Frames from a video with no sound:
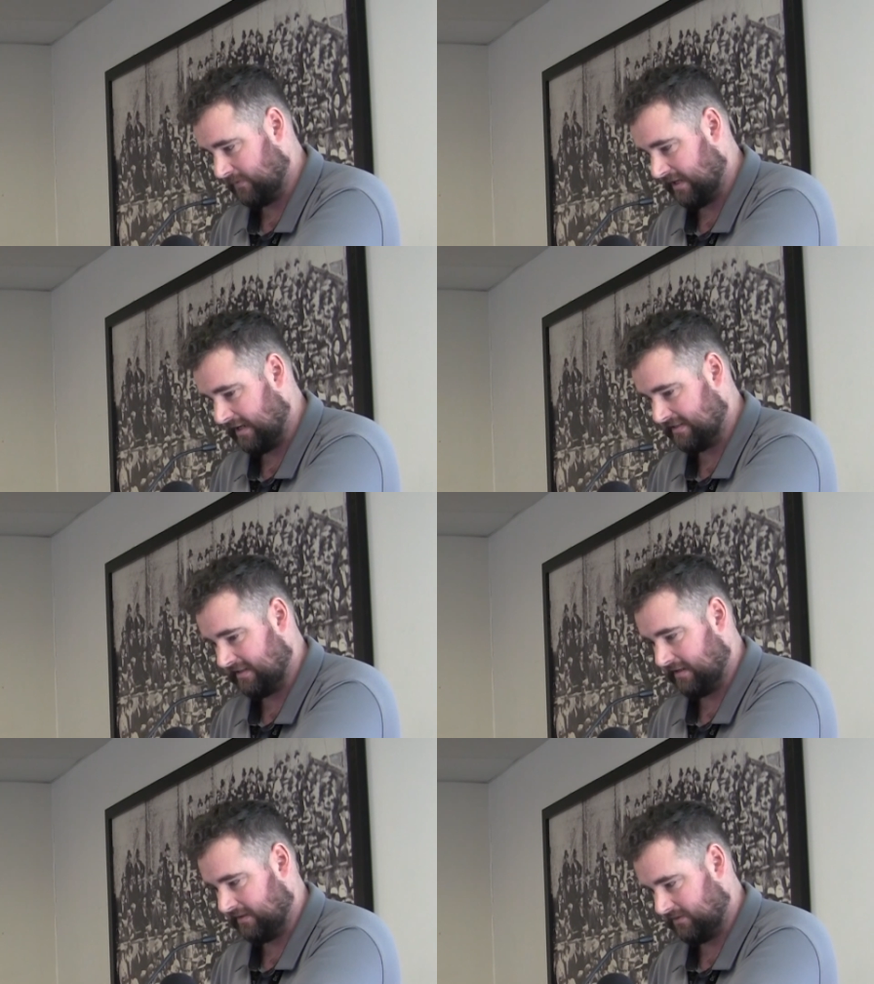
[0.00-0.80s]
you will start
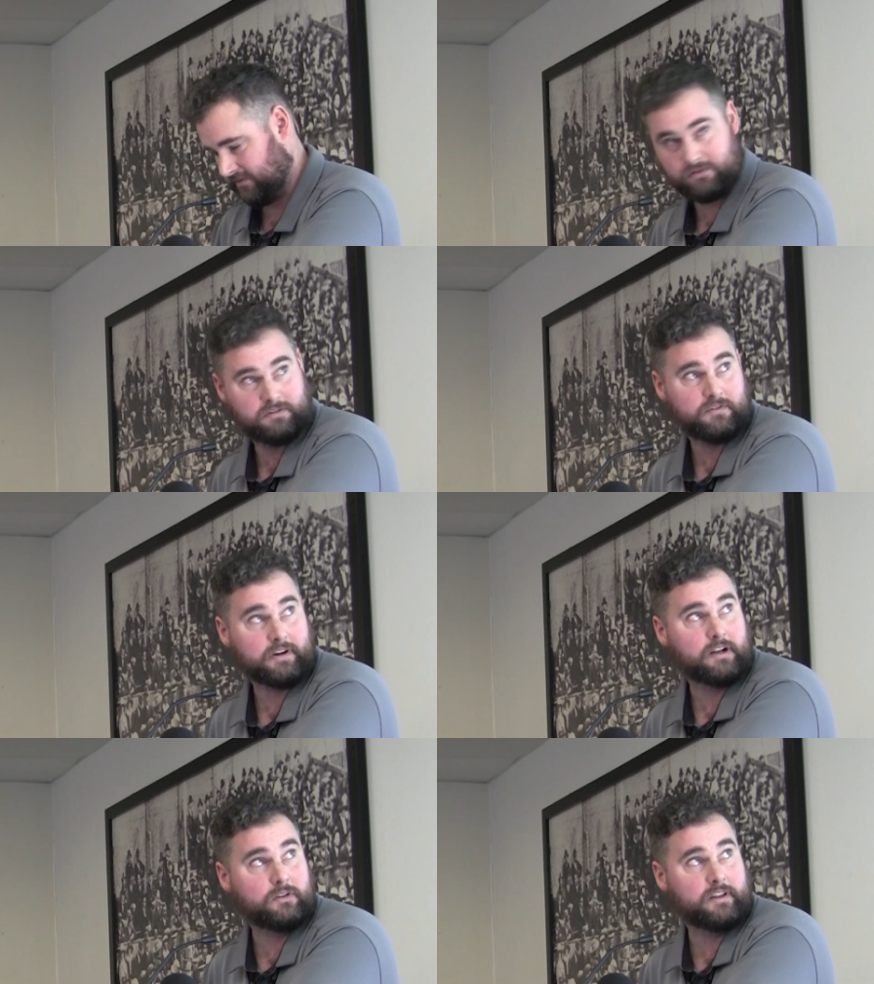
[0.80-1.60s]
seeing it soon if
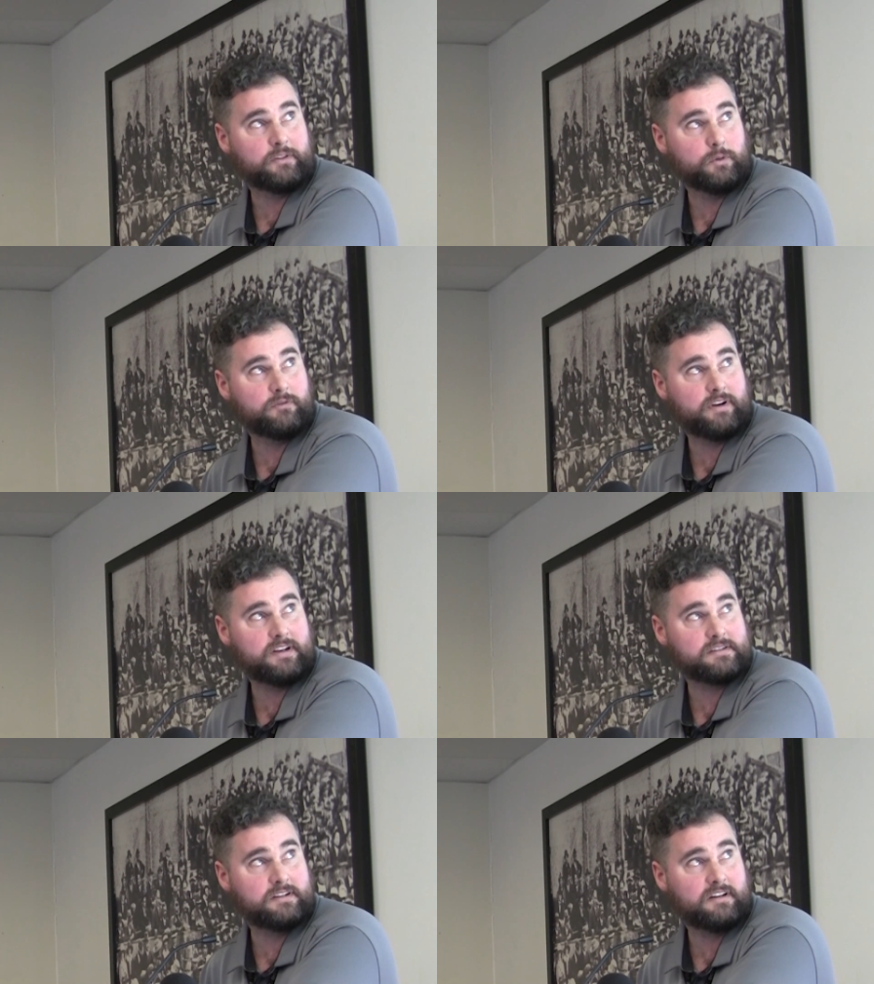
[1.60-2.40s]
I can click through it
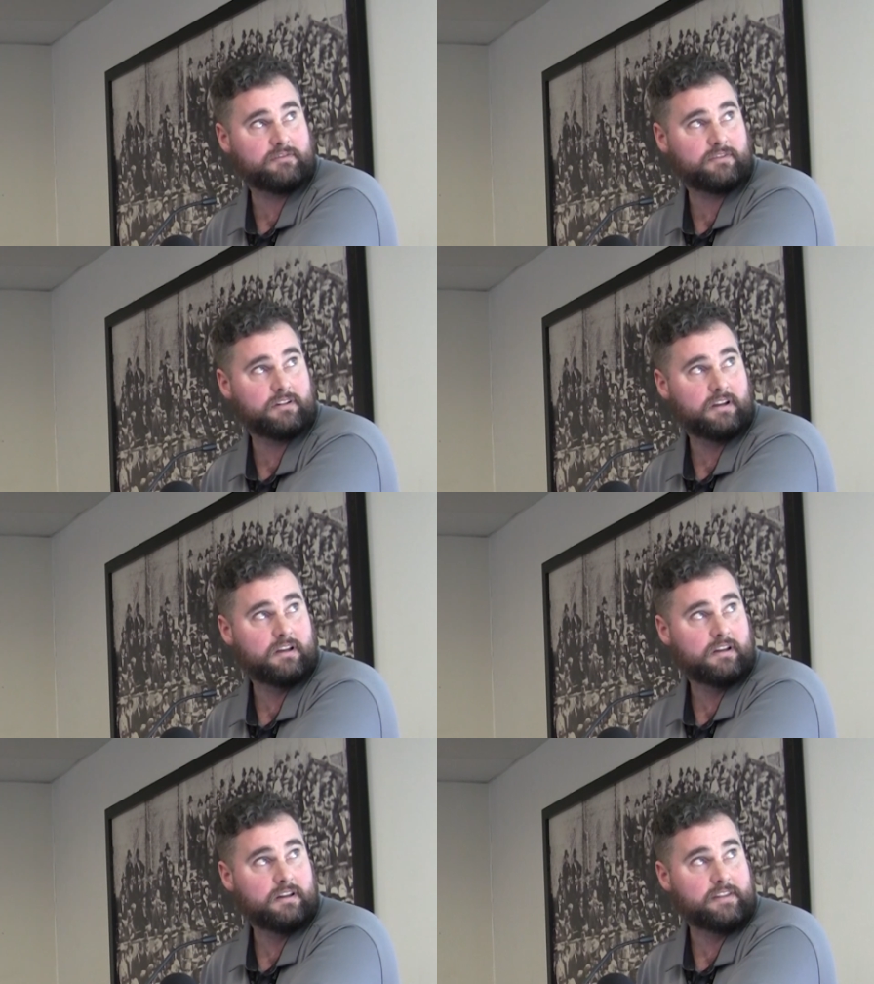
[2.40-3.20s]
fast enough.
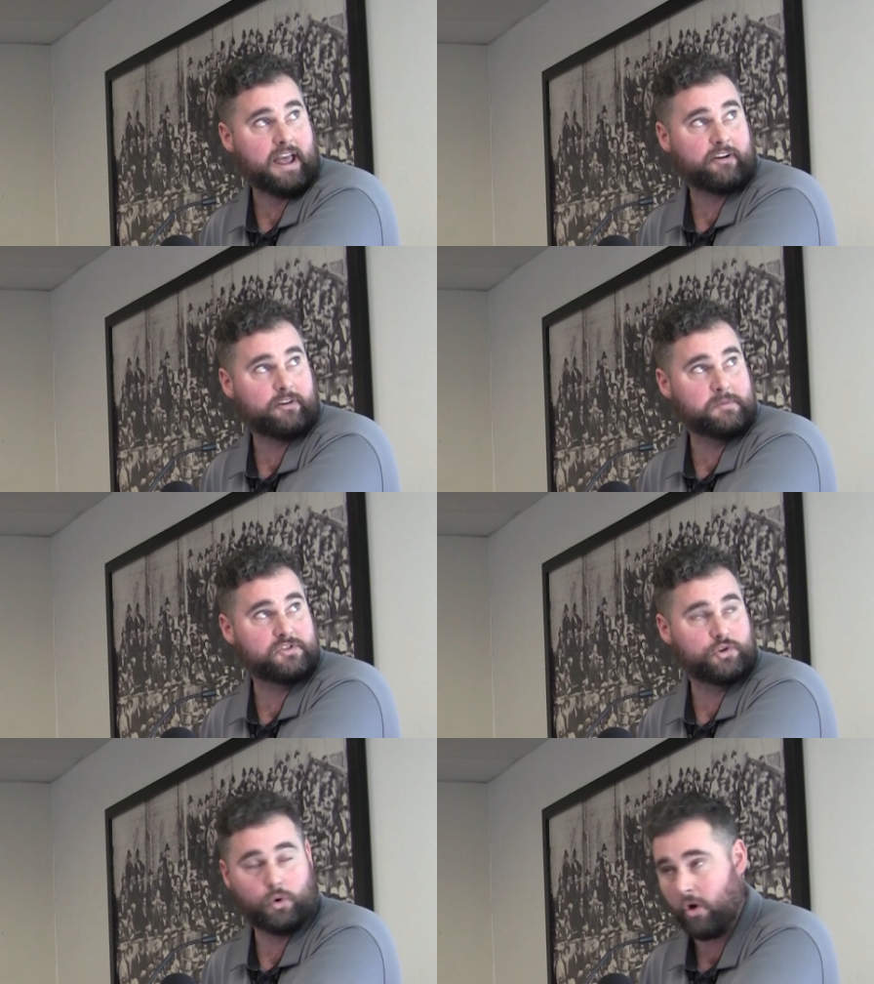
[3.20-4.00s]
The acronym
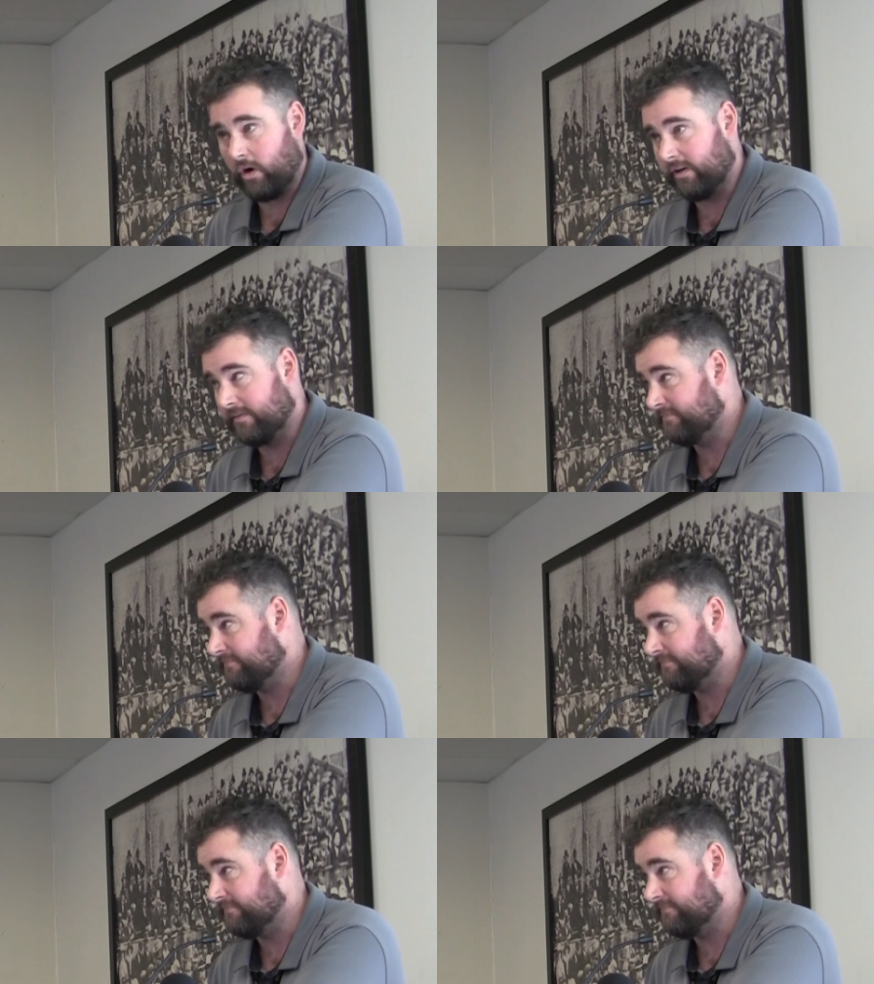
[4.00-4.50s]
is CHALK.